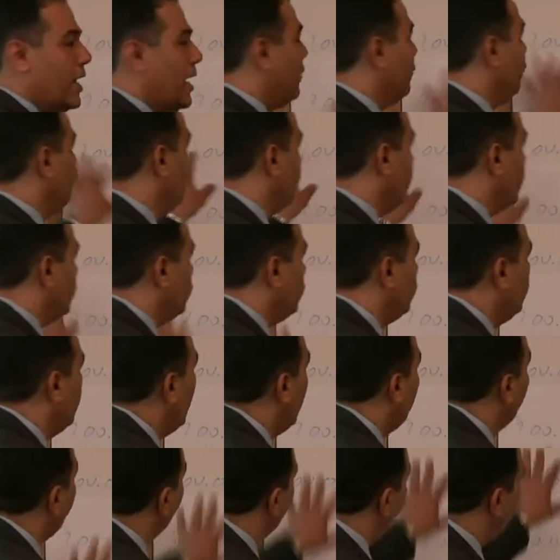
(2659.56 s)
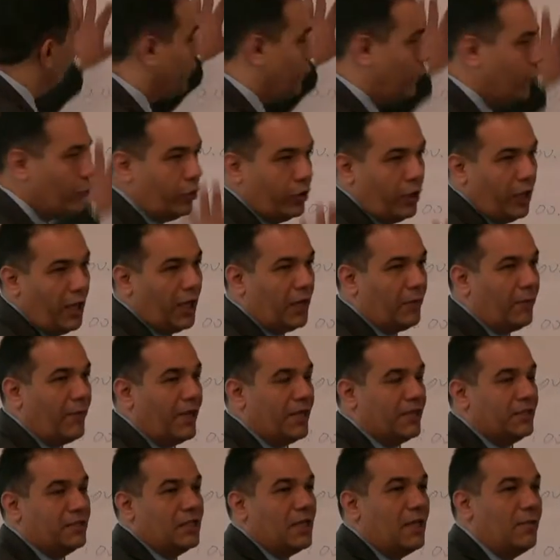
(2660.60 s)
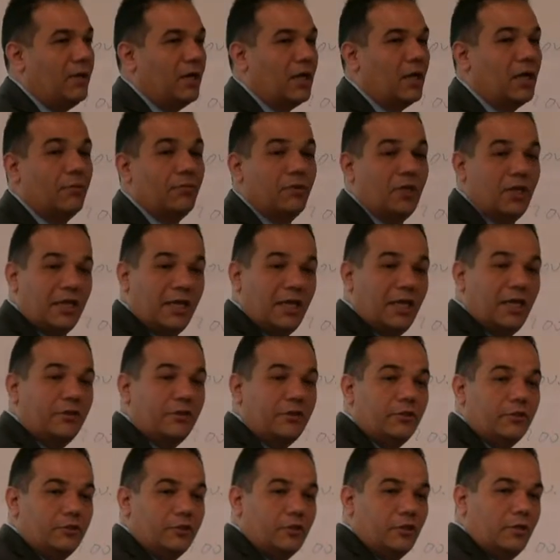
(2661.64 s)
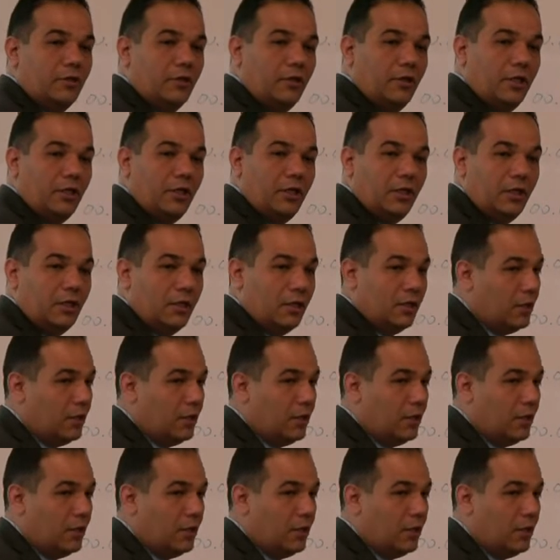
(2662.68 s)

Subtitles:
100, 200, 4, like my example, communicate internally,